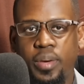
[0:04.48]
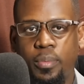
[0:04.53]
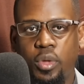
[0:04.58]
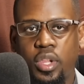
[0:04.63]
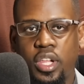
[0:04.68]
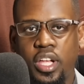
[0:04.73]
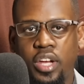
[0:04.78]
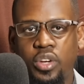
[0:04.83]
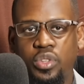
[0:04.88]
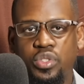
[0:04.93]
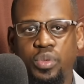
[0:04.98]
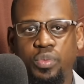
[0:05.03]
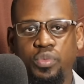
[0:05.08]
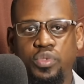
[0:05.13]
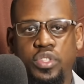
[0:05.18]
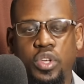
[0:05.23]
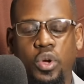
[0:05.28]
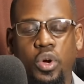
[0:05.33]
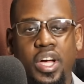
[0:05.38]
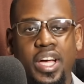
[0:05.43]
Honorable Kalonzo
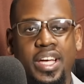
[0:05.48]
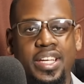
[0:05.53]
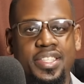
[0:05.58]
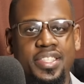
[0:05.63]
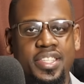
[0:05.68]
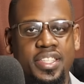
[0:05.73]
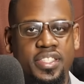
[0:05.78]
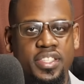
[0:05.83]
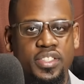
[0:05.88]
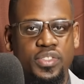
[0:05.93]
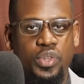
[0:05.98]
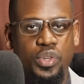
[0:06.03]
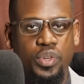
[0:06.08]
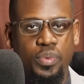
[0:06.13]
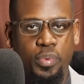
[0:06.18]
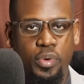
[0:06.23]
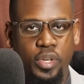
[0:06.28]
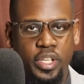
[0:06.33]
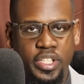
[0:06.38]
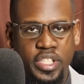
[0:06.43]
Musyoka is a
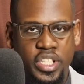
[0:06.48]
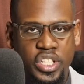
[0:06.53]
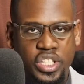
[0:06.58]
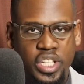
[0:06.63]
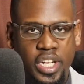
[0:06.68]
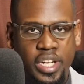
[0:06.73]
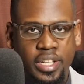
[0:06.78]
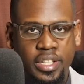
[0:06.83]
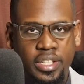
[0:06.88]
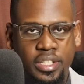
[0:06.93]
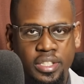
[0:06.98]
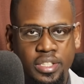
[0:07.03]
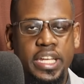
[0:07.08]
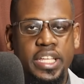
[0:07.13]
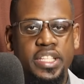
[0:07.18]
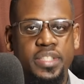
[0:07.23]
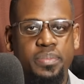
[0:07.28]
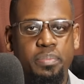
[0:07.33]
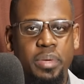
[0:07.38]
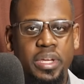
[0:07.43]
seasoned politician
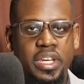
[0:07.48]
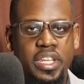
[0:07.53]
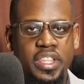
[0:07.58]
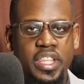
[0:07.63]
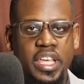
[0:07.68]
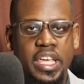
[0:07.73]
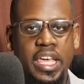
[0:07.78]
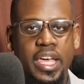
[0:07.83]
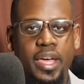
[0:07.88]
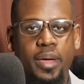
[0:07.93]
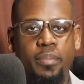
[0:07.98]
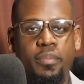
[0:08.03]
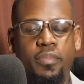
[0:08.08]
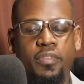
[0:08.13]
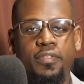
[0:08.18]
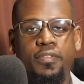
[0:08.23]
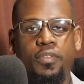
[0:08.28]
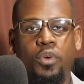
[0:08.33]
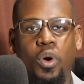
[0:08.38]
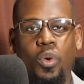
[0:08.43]
and he's been in the
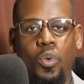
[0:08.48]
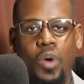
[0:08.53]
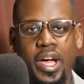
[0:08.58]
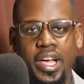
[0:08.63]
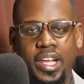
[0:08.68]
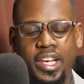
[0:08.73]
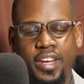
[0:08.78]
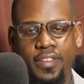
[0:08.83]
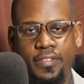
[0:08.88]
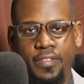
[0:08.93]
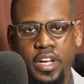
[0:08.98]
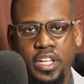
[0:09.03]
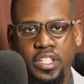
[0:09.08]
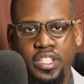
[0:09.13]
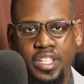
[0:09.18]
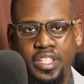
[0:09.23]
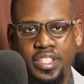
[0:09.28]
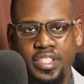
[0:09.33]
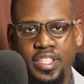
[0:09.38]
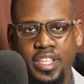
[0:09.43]
game for a while. In
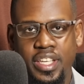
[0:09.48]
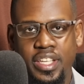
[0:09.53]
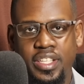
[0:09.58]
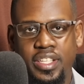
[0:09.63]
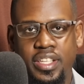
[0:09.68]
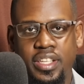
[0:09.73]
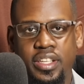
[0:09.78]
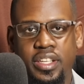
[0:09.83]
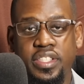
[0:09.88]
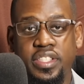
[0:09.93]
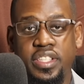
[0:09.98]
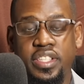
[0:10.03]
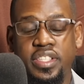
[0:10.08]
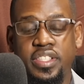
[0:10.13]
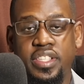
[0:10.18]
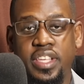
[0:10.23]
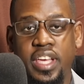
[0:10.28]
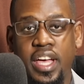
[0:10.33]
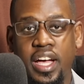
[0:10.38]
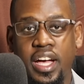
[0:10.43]
fact, I'd say since
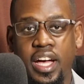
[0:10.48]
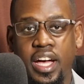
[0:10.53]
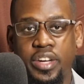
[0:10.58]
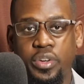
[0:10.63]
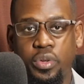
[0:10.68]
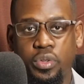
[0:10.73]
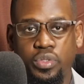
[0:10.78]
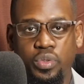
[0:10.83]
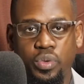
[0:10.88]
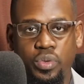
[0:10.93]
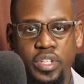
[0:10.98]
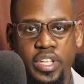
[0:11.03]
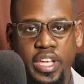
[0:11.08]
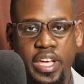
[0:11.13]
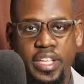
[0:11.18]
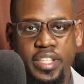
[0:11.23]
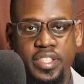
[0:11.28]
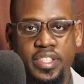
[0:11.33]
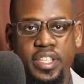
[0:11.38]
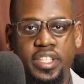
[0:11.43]
his young adulthood
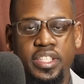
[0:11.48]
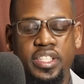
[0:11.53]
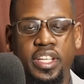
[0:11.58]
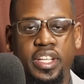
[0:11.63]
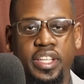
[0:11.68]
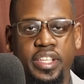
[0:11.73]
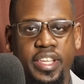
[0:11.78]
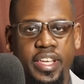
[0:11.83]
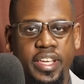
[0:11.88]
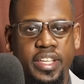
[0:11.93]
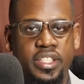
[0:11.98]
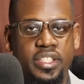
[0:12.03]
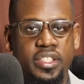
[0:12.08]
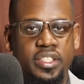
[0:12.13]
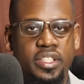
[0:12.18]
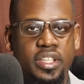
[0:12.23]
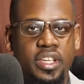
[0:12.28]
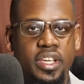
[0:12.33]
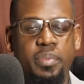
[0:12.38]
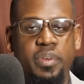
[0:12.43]
days till
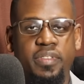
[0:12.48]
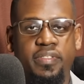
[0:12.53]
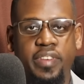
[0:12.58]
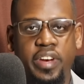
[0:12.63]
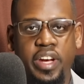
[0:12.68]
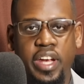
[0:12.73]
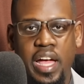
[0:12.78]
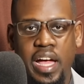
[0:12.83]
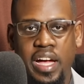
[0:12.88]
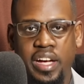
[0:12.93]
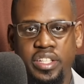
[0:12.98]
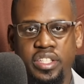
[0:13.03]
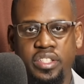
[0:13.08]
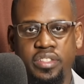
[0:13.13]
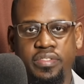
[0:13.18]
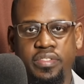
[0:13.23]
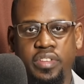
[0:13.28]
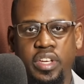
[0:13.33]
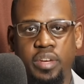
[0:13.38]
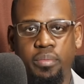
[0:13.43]
date, he's been very
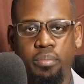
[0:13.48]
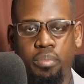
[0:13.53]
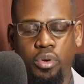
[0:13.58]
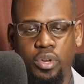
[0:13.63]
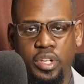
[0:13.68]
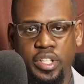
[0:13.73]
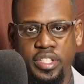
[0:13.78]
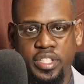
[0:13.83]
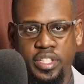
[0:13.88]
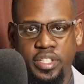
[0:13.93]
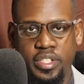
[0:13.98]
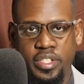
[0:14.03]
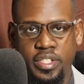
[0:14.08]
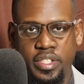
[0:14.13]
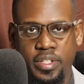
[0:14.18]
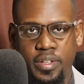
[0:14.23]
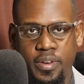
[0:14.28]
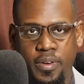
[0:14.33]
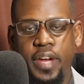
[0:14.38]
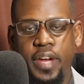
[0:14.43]
active in politics.